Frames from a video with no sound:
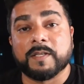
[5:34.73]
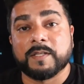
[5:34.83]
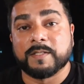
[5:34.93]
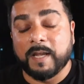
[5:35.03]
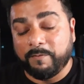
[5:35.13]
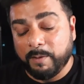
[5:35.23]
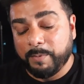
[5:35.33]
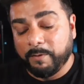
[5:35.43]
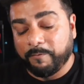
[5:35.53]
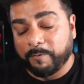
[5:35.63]
this is definitely
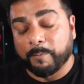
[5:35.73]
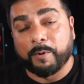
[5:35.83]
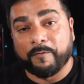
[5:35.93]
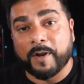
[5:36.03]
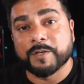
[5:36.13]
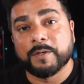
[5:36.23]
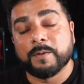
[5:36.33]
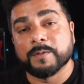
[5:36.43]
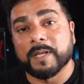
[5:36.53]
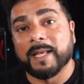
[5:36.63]
built for
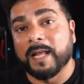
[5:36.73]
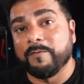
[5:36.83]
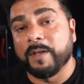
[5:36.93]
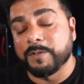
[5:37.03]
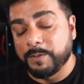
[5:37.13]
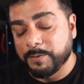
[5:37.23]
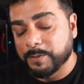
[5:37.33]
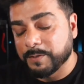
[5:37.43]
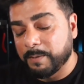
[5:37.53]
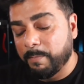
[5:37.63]
professionals and advanced
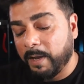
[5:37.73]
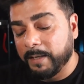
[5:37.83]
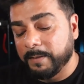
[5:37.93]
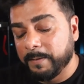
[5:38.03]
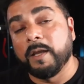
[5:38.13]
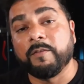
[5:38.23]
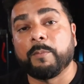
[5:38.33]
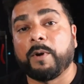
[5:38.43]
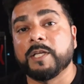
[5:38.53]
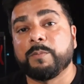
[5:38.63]
users in mind. If the
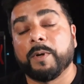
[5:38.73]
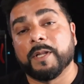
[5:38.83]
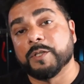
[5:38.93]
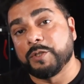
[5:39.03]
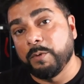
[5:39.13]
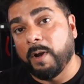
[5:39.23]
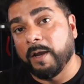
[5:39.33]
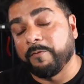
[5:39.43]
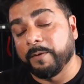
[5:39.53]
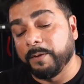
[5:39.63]
price point is too high
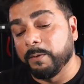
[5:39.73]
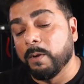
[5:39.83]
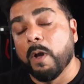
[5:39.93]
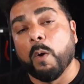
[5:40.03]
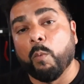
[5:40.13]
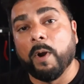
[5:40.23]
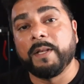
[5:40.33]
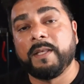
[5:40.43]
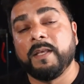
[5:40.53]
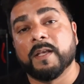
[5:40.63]
for you,
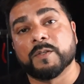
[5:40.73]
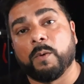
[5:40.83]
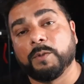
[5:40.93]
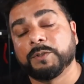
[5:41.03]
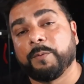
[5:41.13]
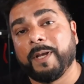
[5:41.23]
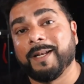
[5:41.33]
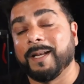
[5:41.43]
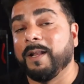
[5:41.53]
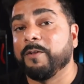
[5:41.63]
OneKey has also
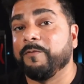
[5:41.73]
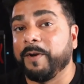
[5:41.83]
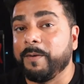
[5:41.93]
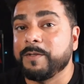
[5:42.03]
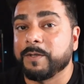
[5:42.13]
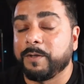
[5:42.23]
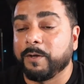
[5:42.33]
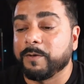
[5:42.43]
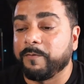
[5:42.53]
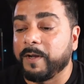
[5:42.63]
created another very
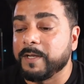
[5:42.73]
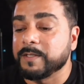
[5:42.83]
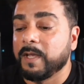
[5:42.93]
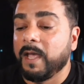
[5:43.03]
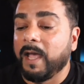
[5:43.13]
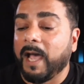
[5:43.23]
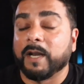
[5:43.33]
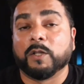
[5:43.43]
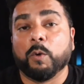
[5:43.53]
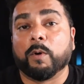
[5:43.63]
secure device at
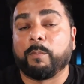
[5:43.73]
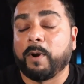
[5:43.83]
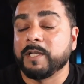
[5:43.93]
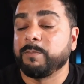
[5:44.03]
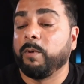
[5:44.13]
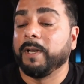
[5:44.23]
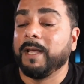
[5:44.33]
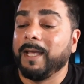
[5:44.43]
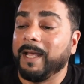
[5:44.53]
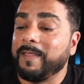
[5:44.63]
a lower price point,
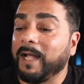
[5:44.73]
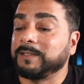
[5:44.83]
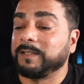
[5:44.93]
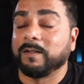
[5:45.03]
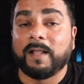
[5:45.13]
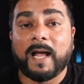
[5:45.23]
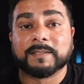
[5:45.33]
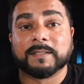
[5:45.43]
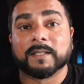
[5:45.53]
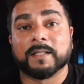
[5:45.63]
and that's the classic.